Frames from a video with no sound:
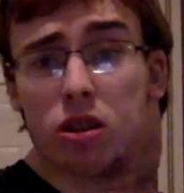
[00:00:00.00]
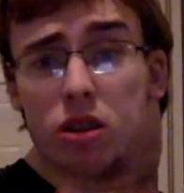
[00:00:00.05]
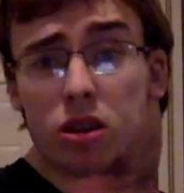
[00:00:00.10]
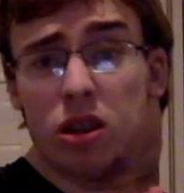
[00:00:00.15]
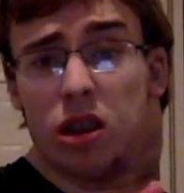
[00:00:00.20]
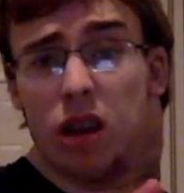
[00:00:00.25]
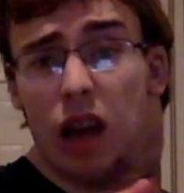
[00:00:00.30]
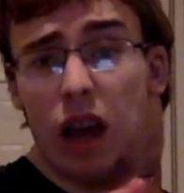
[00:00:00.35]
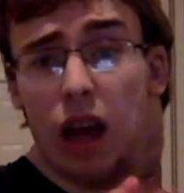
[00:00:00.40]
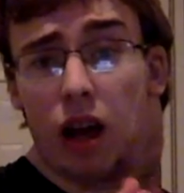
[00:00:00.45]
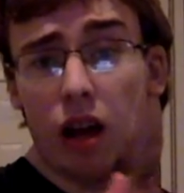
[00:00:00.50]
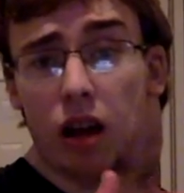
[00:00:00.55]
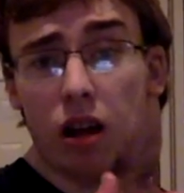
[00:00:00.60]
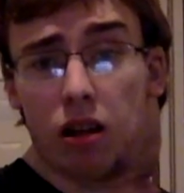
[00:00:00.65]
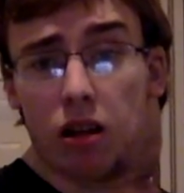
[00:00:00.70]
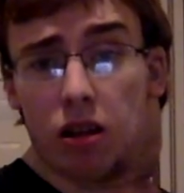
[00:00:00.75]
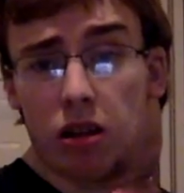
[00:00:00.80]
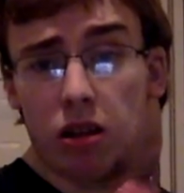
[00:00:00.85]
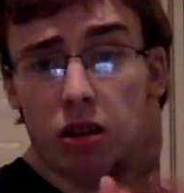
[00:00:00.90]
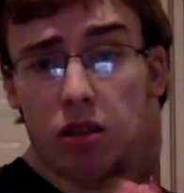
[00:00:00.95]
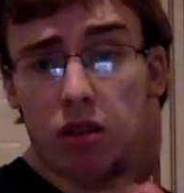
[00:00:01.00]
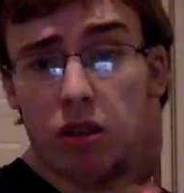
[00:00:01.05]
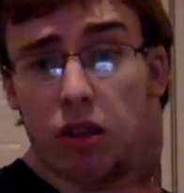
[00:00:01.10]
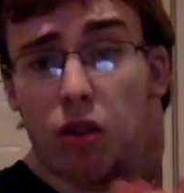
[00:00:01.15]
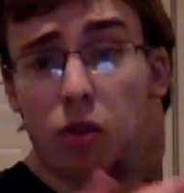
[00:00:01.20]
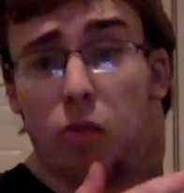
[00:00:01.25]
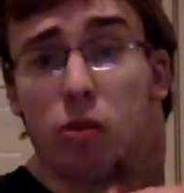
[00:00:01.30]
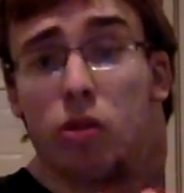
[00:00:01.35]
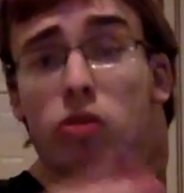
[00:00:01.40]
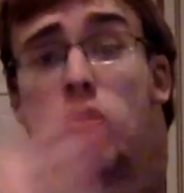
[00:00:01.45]
Yeah, that's
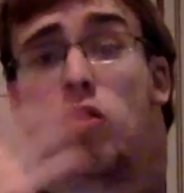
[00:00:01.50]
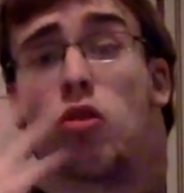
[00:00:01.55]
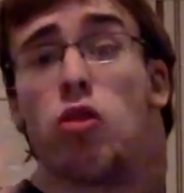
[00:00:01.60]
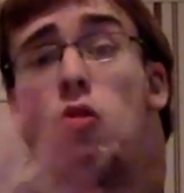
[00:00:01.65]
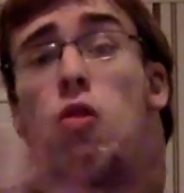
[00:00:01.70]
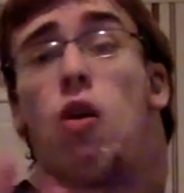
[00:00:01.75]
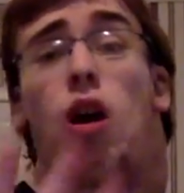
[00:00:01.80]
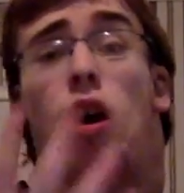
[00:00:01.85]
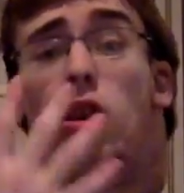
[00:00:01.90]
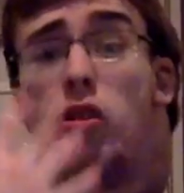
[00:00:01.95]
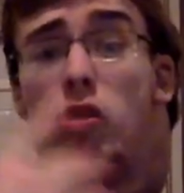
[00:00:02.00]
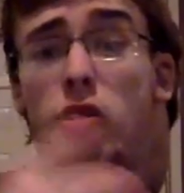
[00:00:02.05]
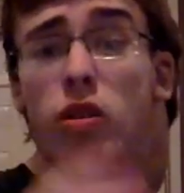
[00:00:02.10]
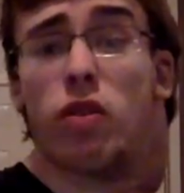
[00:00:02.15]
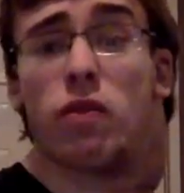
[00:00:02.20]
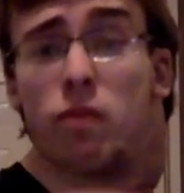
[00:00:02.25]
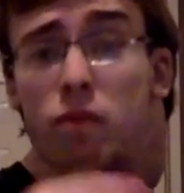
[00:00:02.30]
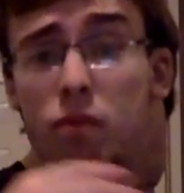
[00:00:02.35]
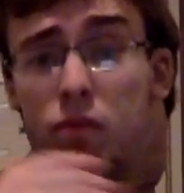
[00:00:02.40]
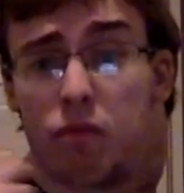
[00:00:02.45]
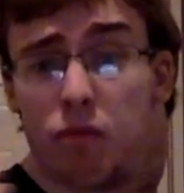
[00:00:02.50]
over 200